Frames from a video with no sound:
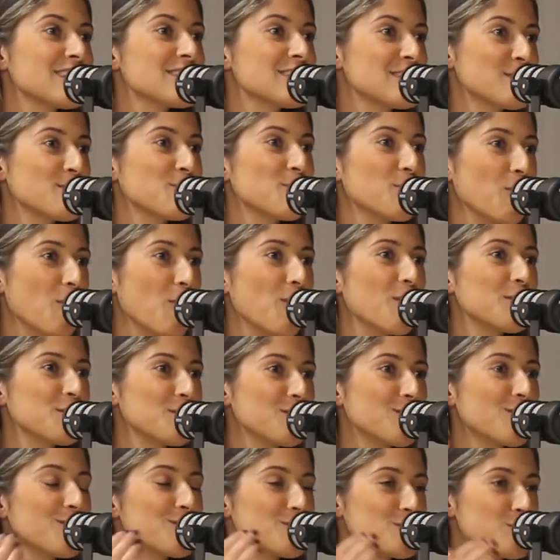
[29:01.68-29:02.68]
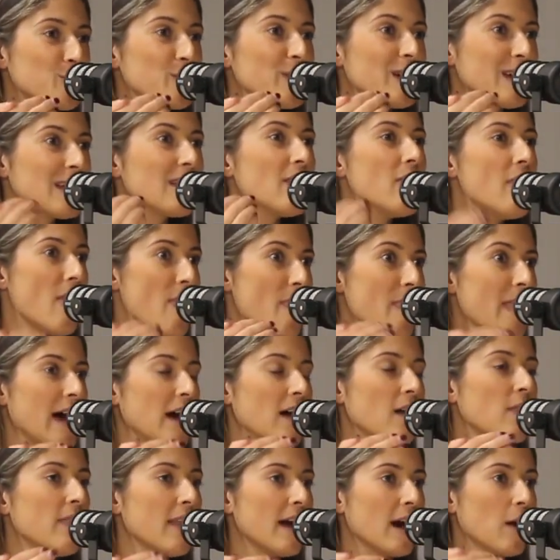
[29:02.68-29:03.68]
as to what you're doing. And then
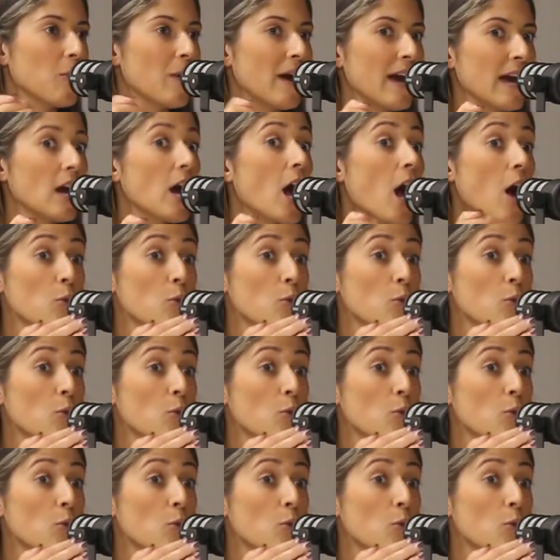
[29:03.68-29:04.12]
that way,